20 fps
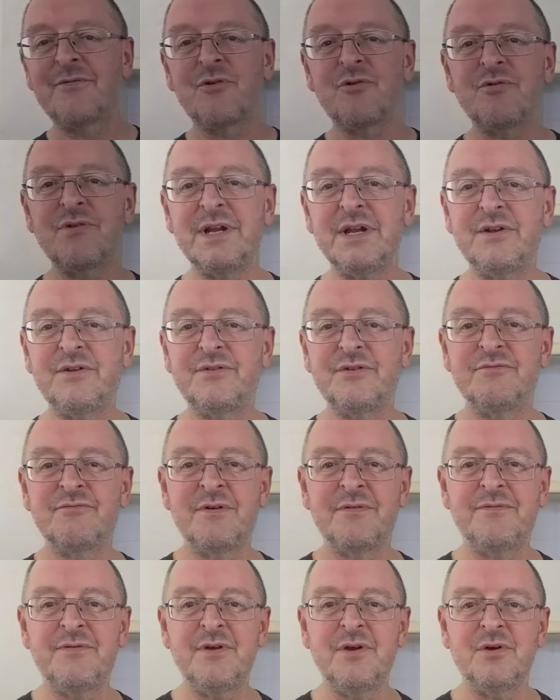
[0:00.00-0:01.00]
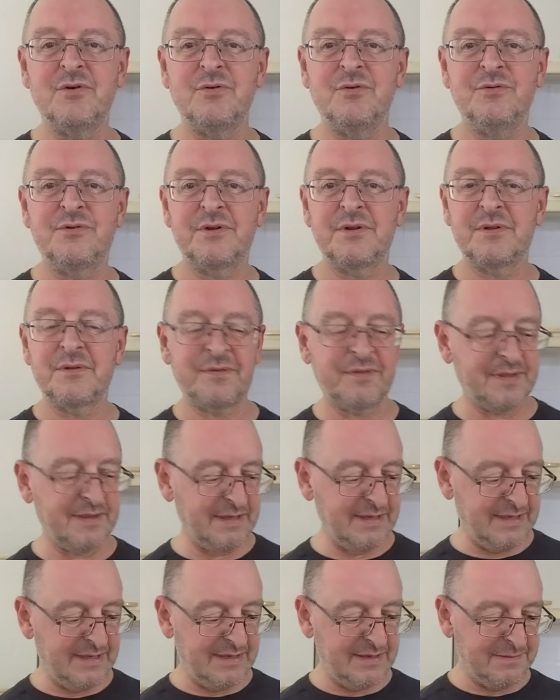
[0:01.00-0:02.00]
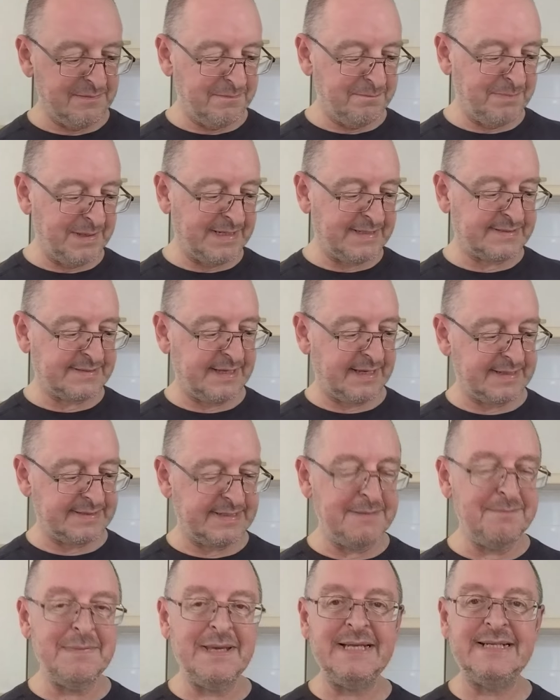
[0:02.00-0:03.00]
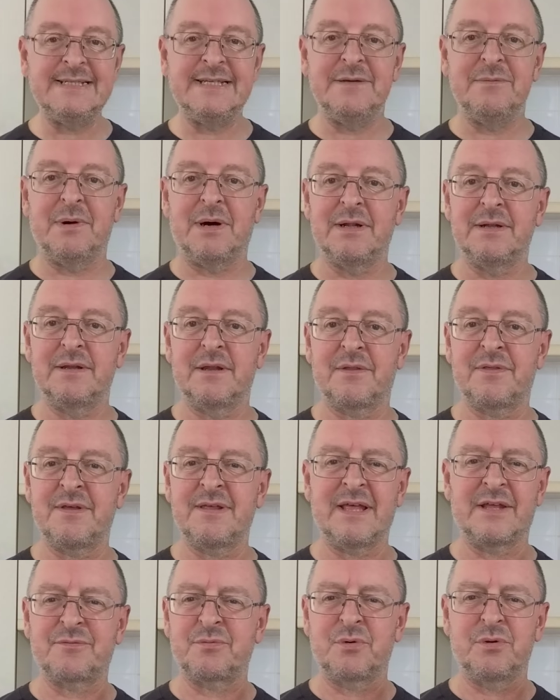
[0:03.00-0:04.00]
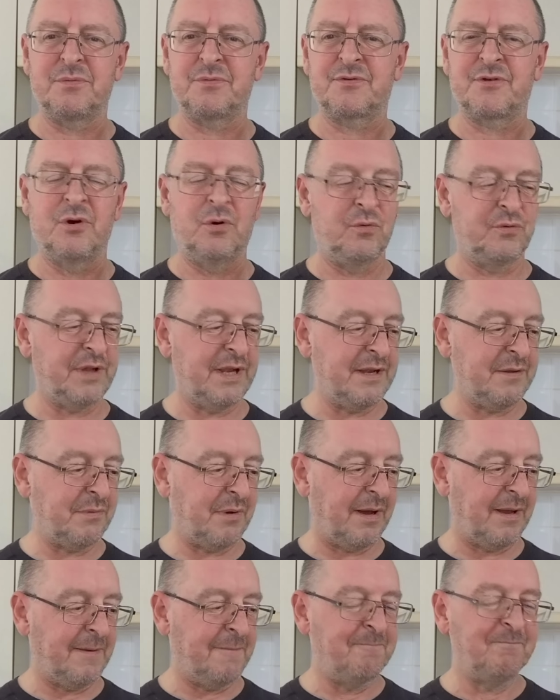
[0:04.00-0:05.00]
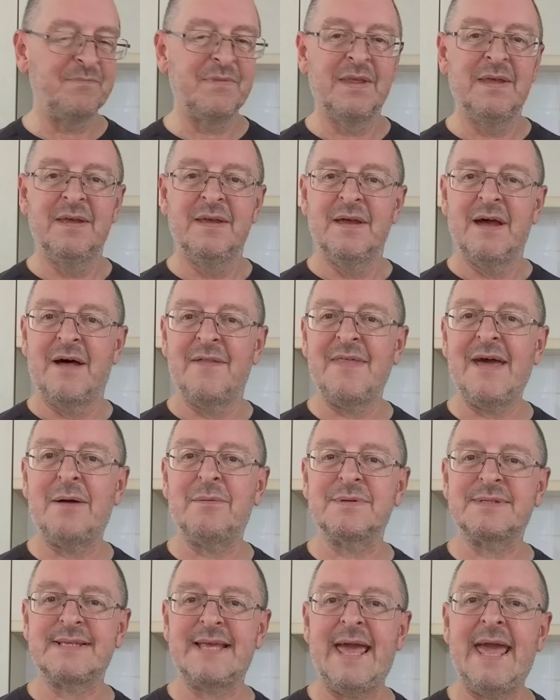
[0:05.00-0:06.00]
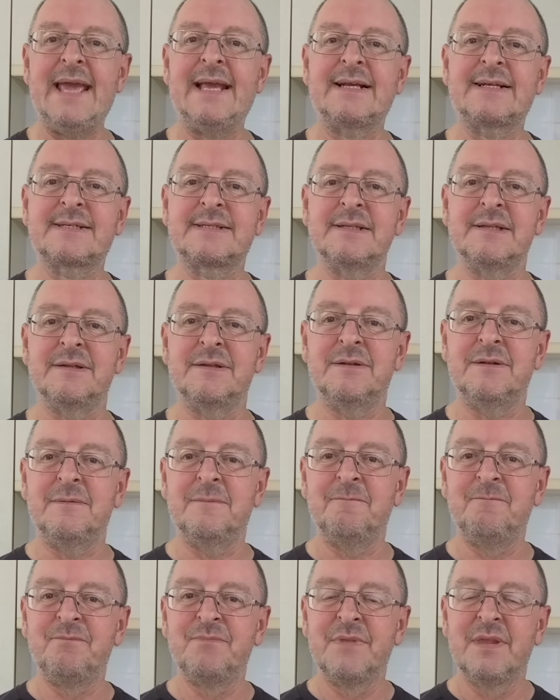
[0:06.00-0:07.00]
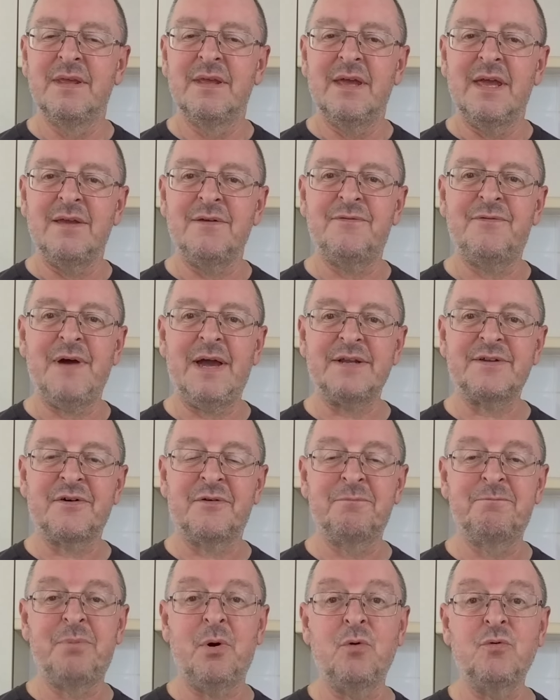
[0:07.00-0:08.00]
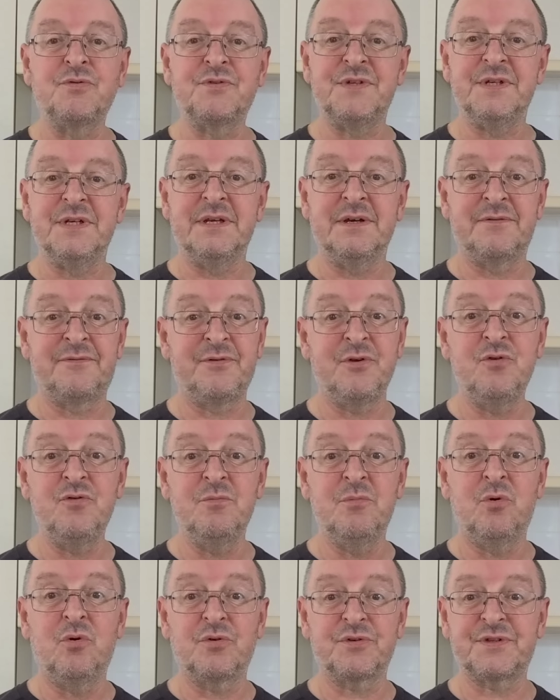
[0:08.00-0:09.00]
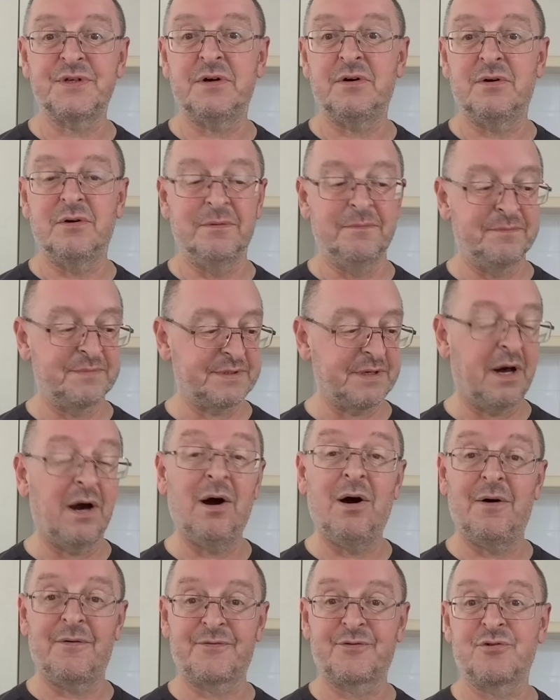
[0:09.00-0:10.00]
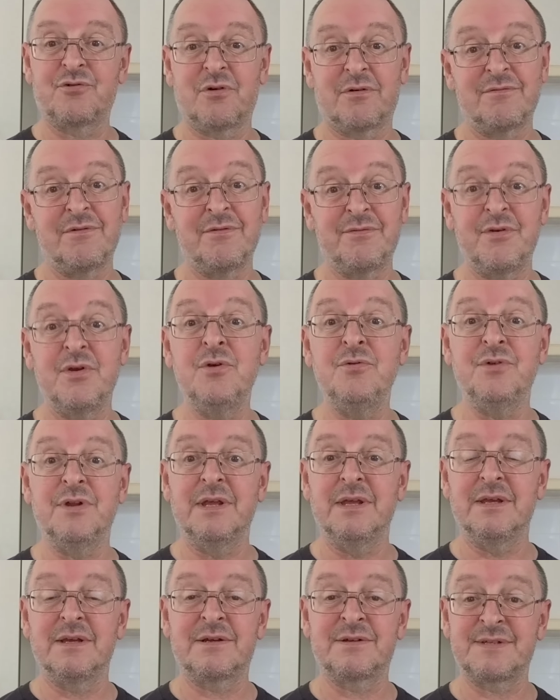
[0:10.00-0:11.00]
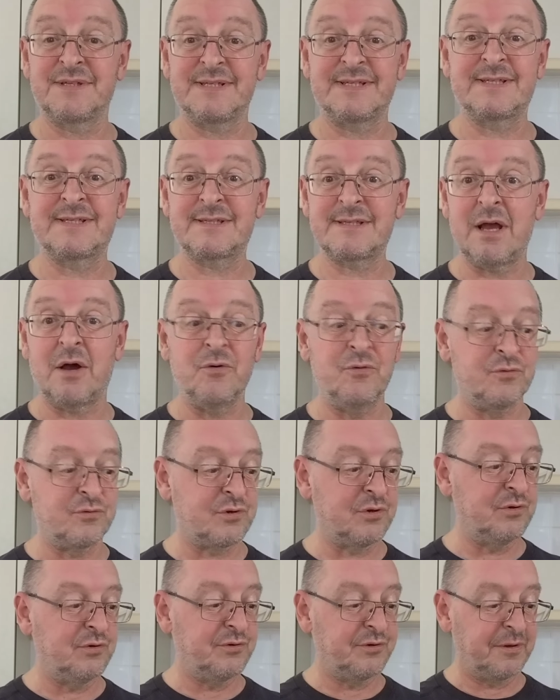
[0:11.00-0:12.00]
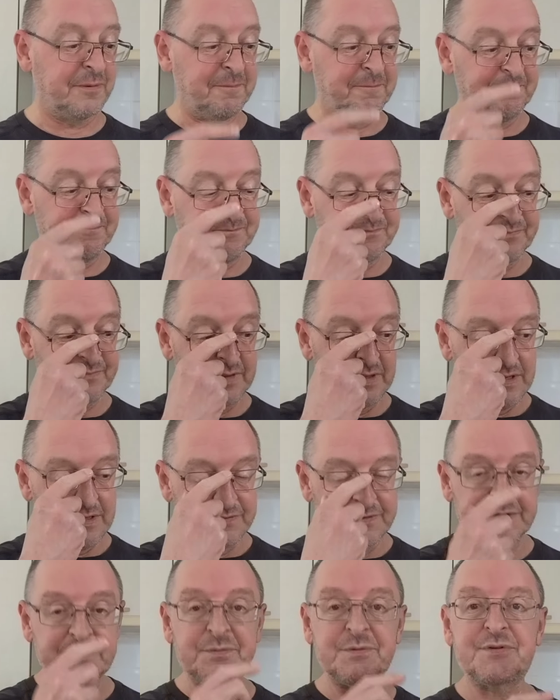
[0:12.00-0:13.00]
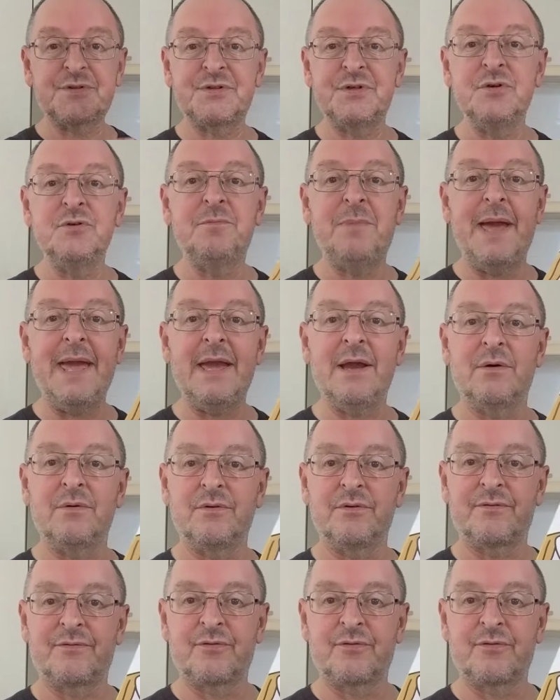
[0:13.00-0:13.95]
I've already reviewed the Big Sexy Meaty one, I think that's what it was called anyway, and that was excellent. In fact, I bought it a few more times after I reviewed it because it's so good. This was £2